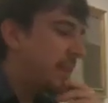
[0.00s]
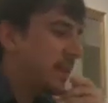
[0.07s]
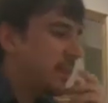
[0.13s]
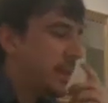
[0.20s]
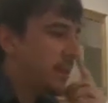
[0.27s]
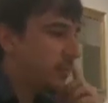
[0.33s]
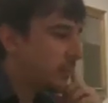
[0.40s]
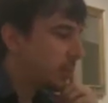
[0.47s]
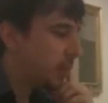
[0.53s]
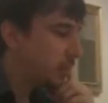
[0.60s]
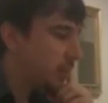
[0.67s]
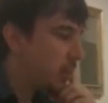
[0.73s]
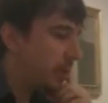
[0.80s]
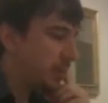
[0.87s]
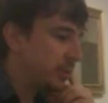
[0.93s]
that that's really
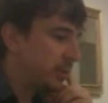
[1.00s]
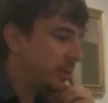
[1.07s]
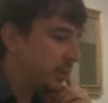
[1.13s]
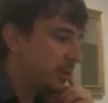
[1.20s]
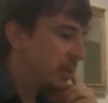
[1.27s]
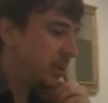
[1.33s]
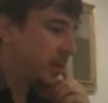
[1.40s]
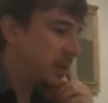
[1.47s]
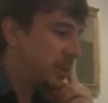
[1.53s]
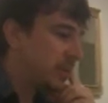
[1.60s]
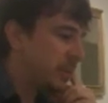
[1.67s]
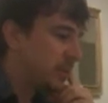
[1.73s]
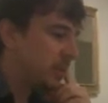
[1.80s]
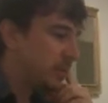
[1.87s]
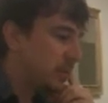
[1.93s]
important too
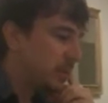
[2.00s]
because